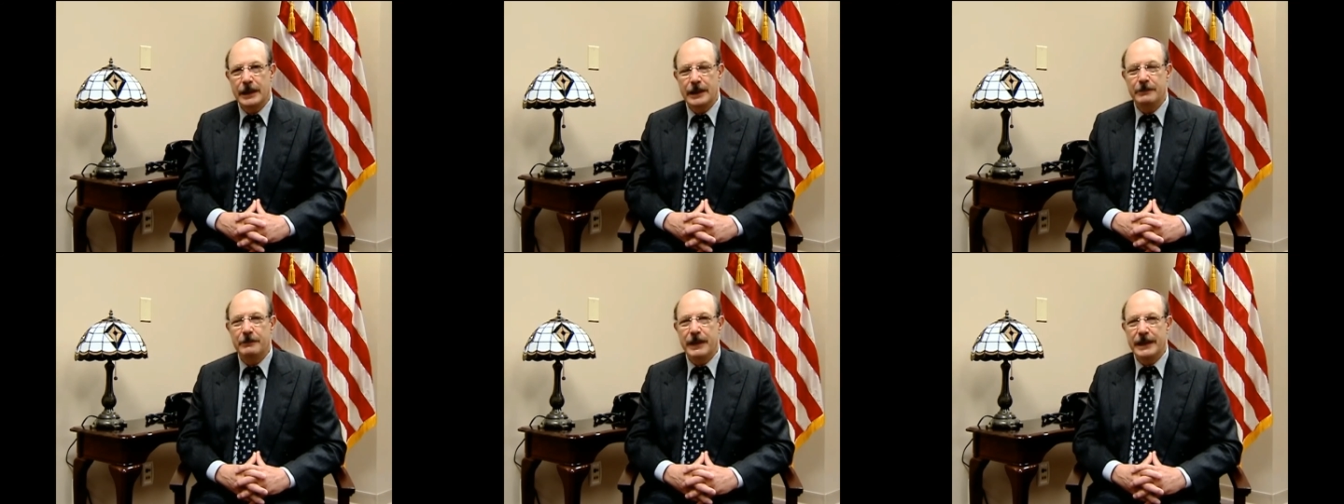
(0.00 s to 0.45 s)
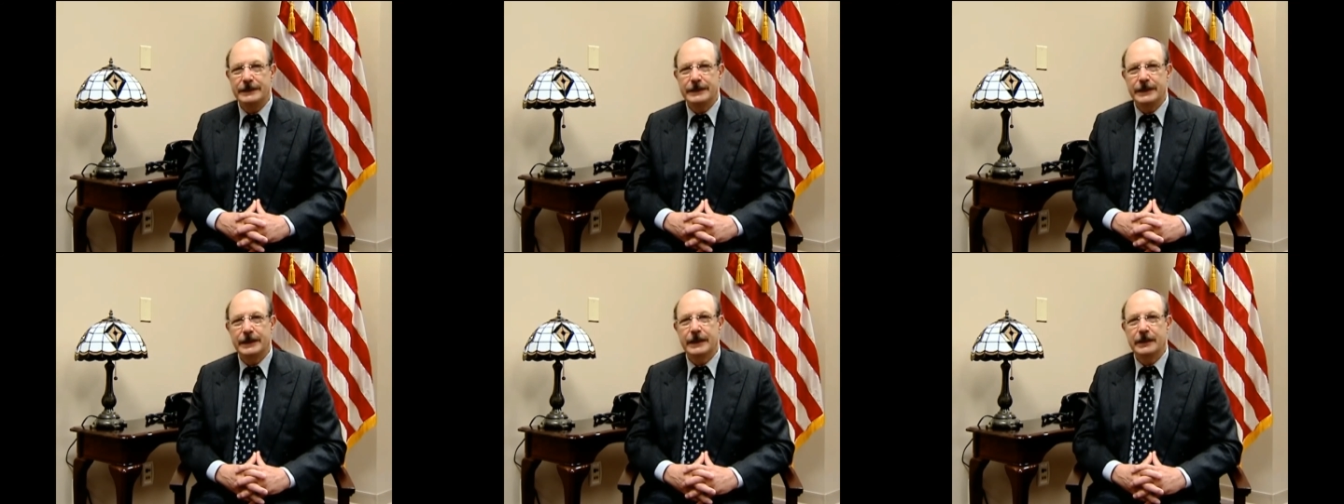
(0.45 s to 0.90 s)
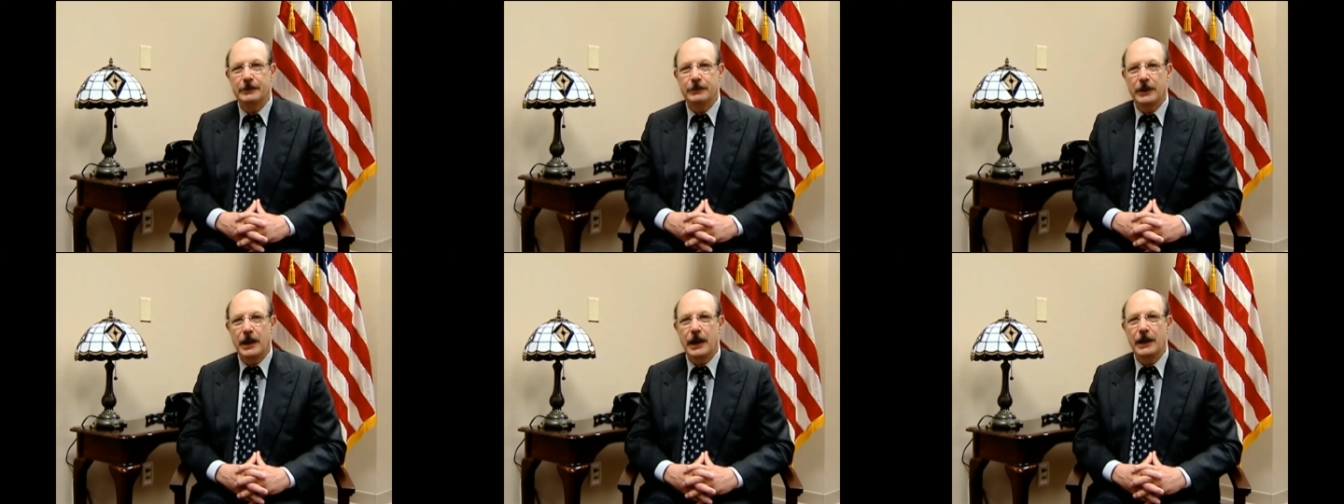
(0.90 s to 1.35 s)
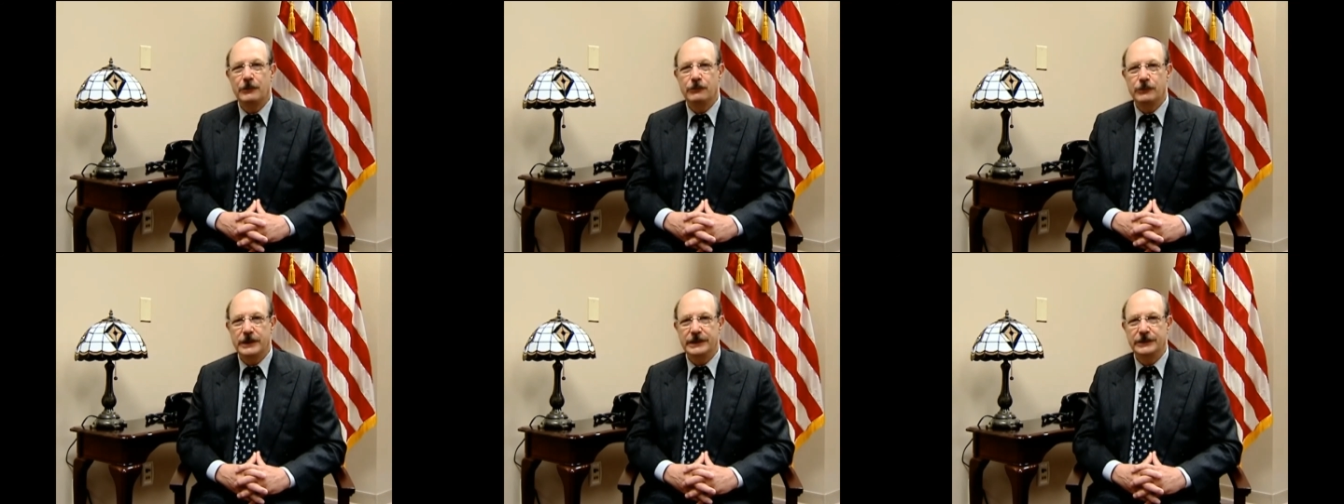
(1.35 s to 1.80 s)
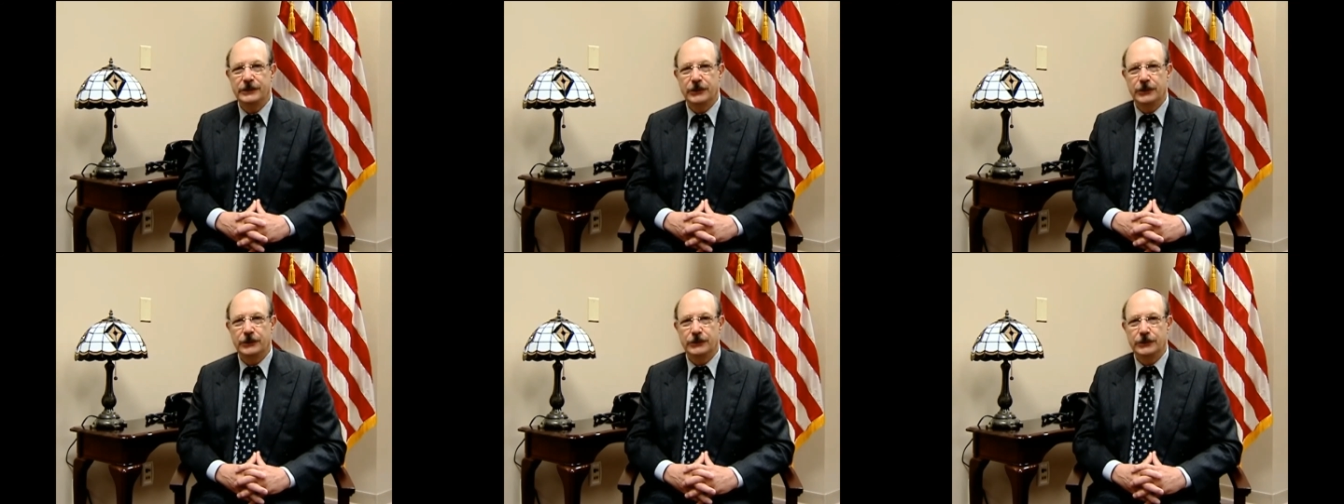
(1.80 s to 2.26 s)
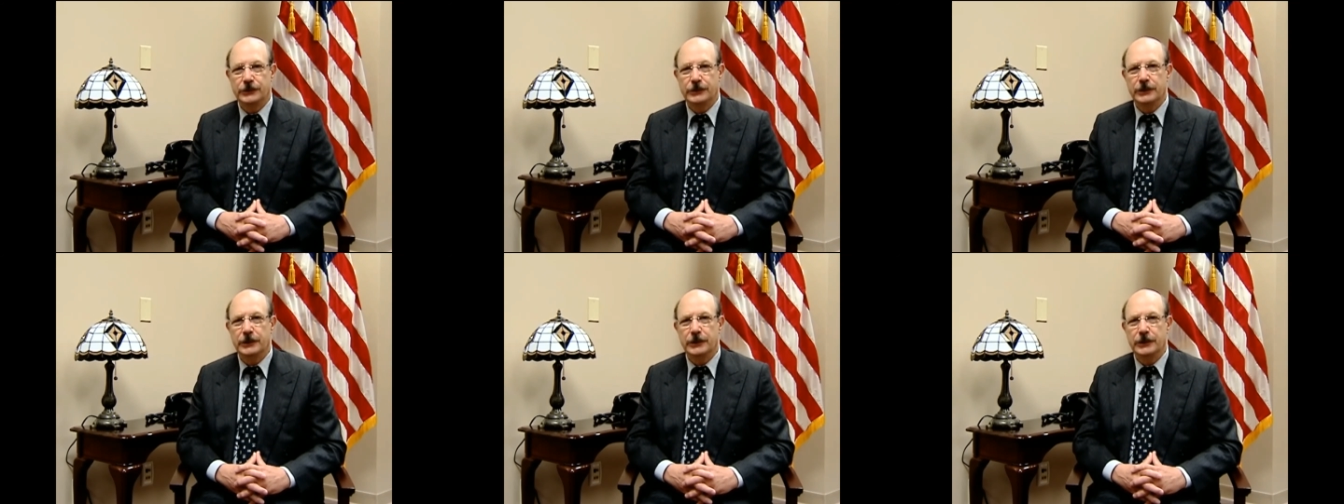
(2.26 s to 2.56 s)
in basic and applied research